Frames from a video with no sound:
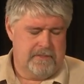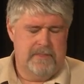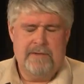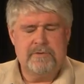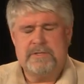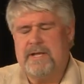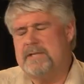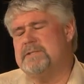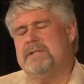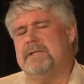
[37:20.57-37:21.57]
never
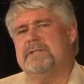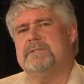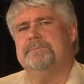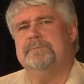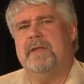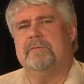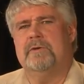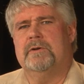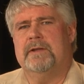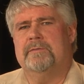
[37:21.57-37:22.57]
test these.
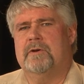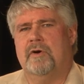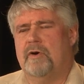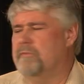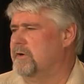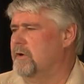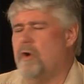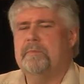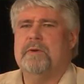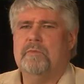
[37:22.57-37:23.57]
Never, never go over and
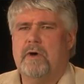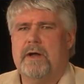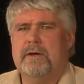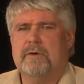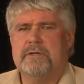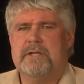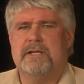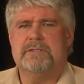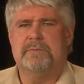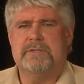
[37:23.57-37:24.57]
open one or
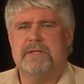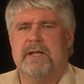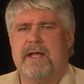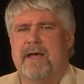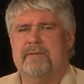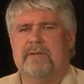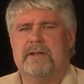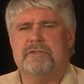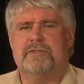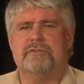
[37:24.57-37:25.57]
test them as they have
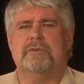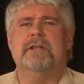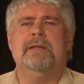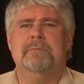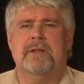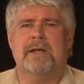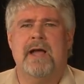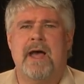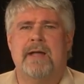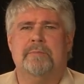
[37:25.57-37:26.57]
extremely
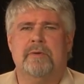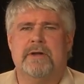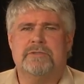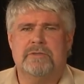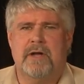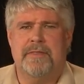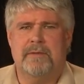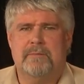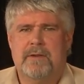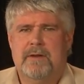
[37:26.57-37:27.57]
high pressure on
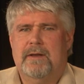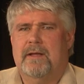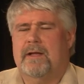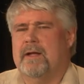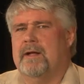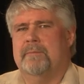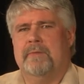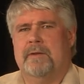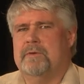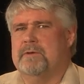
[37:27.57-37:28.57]
them.
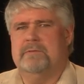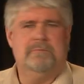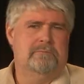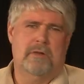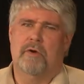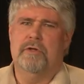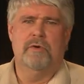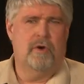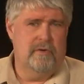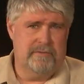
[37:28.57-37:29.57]
Um, they would blow
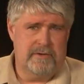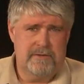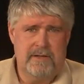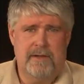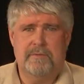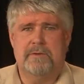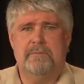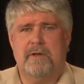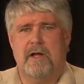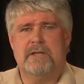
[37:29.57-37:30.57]
you over. They would
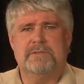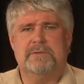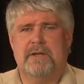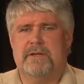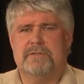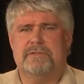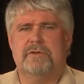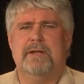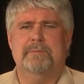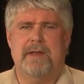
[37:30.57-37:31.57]
cause
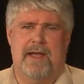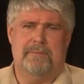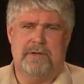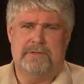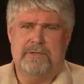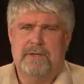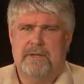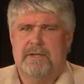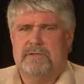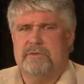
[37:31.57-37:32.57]
extreme damage.
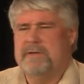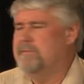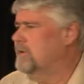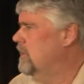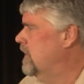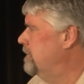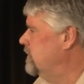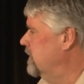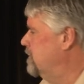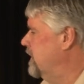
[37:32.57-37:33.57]
So never go
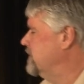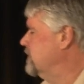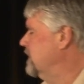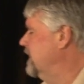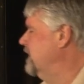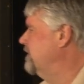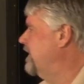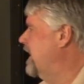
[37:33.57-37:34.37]
up to a pressure relief